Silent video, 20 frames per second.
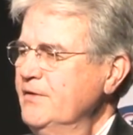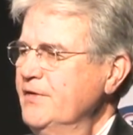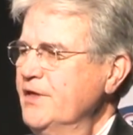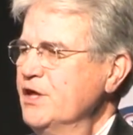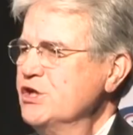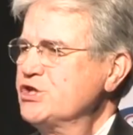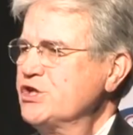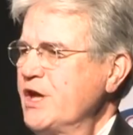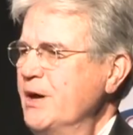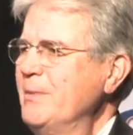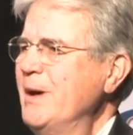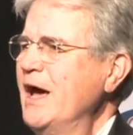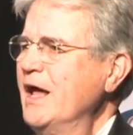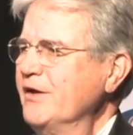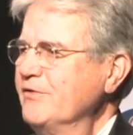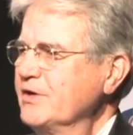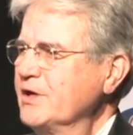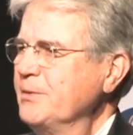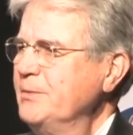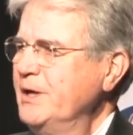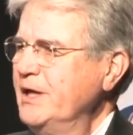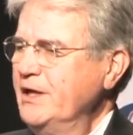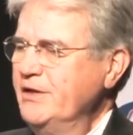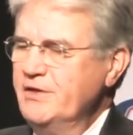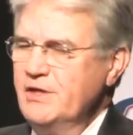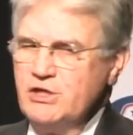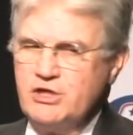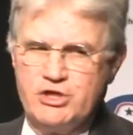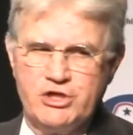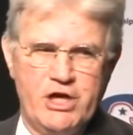this come out of a committee
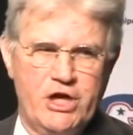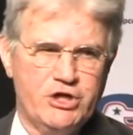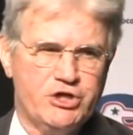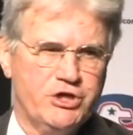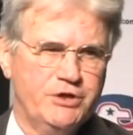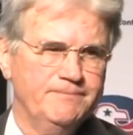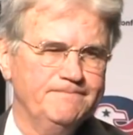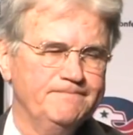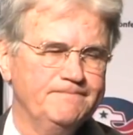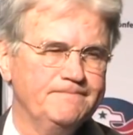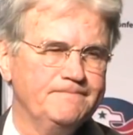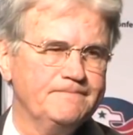this session.